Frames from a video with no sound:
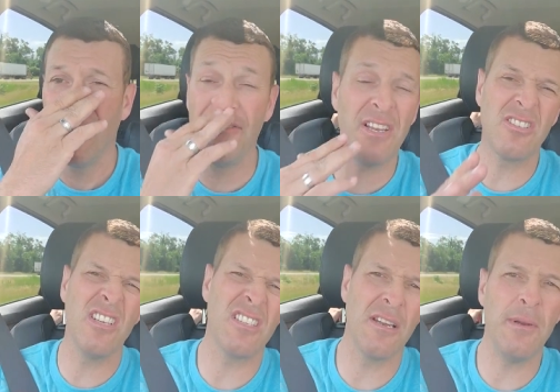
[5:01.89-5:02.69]

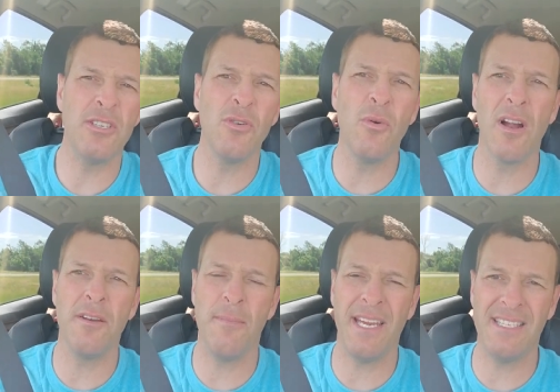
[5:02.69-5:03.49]
Eventually, it's going to be too hard
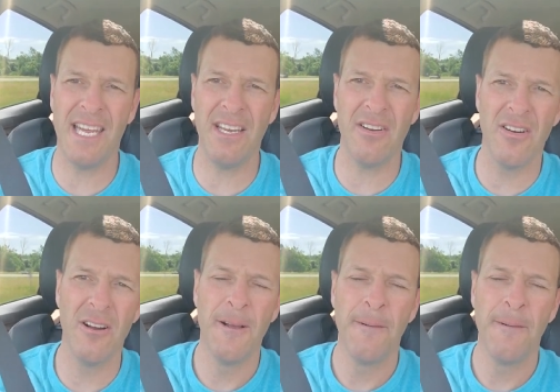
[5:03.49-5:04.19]
to maintain her.